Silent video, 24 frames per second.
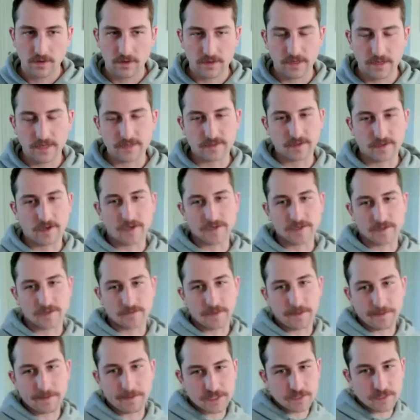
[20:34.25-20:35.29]
That's awesome.
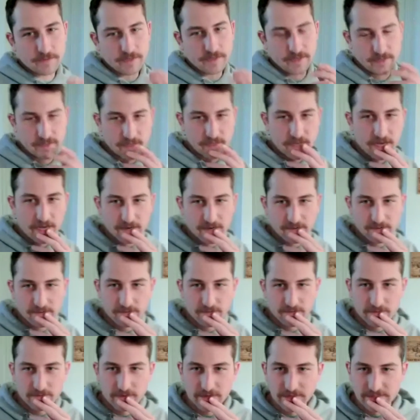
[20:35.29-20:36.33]
That must have been kind
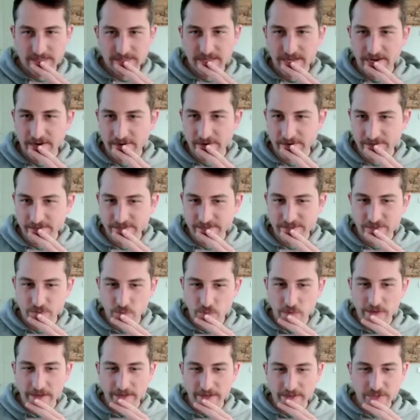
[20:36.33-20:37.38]
of a scary
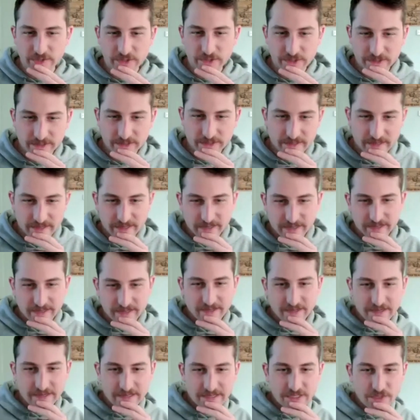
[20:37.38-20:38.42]
switch.
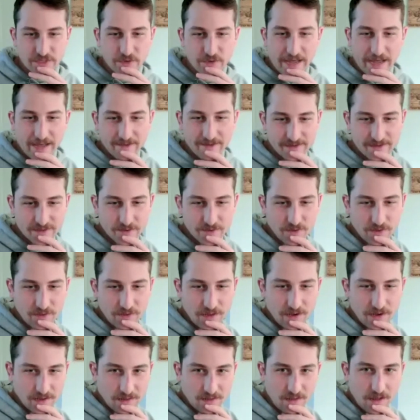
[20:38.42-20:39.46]
Did you have still a
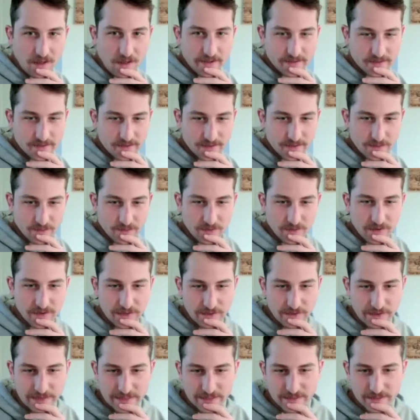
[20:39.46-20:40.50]
lot of clients that were on
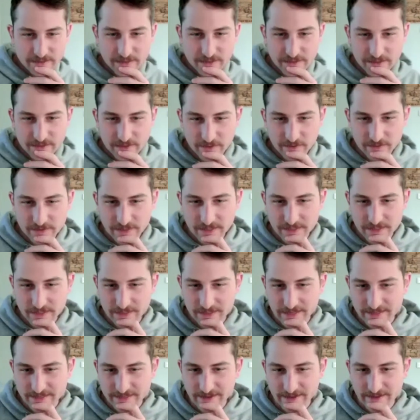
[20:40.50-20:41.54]
your agency services at
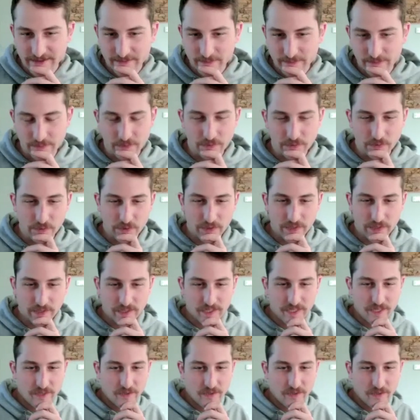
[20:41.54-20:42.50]
that time, or